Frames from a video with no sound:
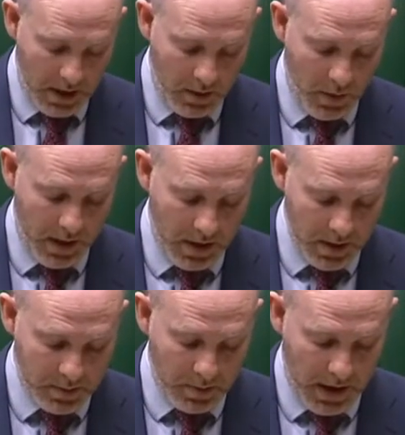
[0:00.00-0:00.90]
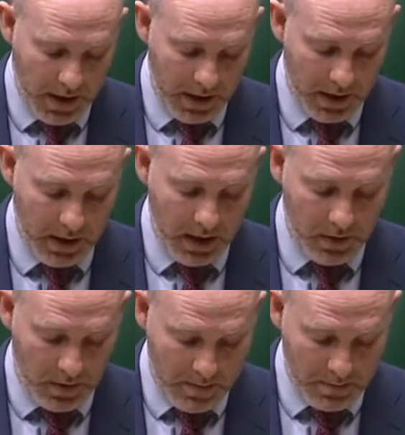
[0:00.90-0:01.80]
when asked by
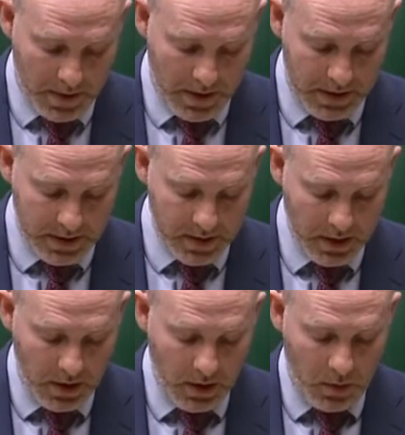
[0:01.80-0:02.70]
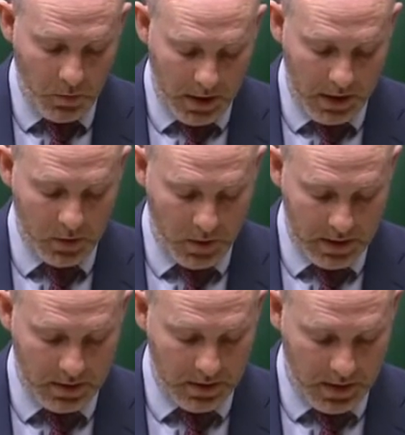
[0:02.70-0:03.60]
other MPs, we agree
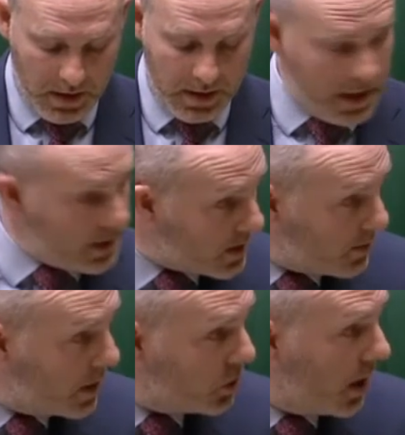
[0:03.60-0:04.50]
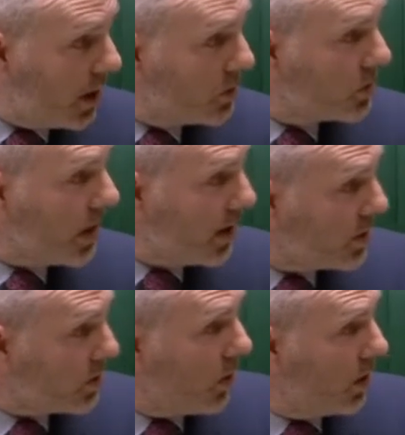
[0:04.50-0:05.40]
that there needs to be a change.
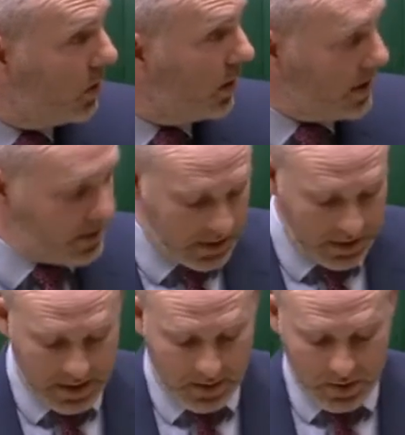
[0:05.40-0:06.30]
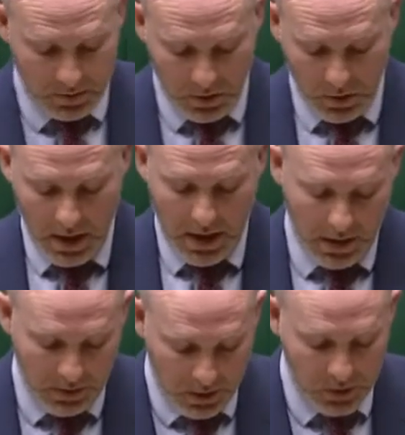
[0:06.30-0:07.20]
Status quo isn't acceptable.
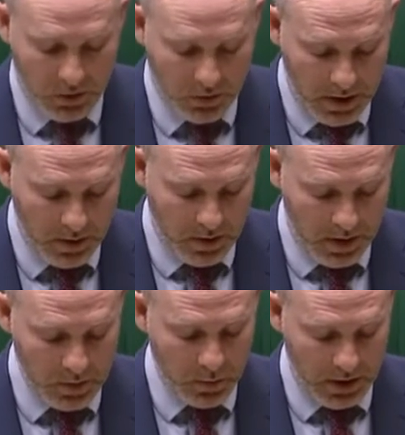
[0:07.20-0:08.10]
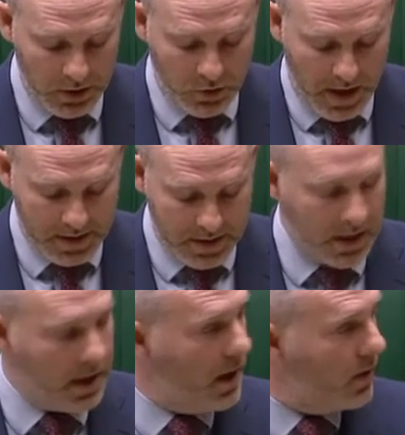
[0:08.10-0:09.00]
And those three themes will address
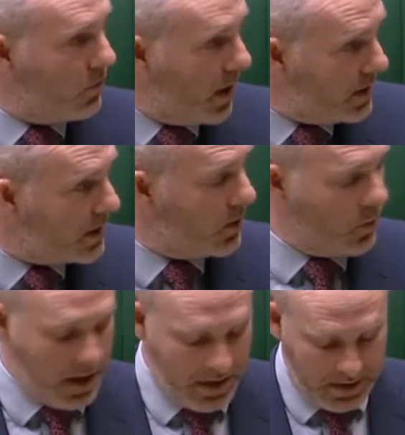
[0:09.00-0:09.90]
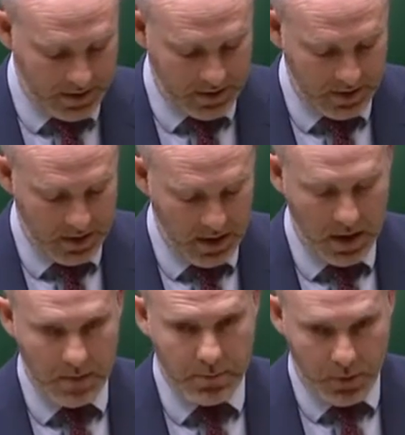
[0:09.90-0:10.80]
raising awareness,
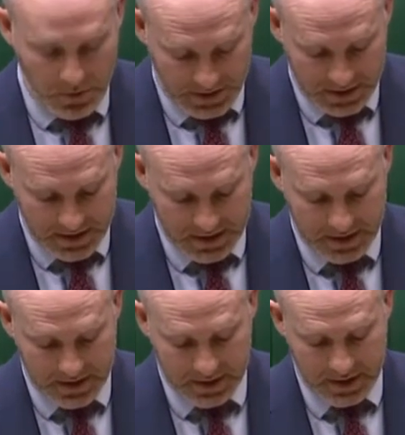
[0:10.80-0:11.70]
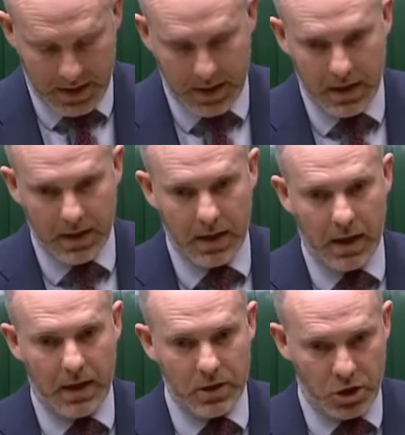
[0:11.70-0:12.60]
improving consistency,
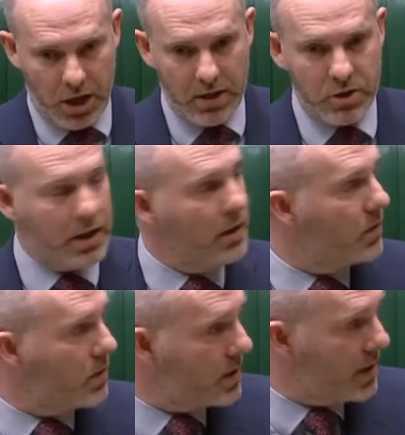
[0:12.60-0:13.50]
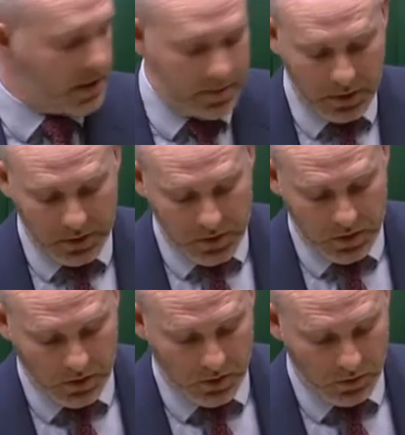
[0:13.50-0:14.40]
and changing the 6 months
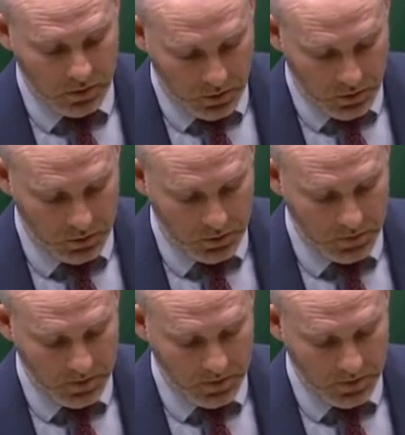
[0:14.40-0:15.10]
rule.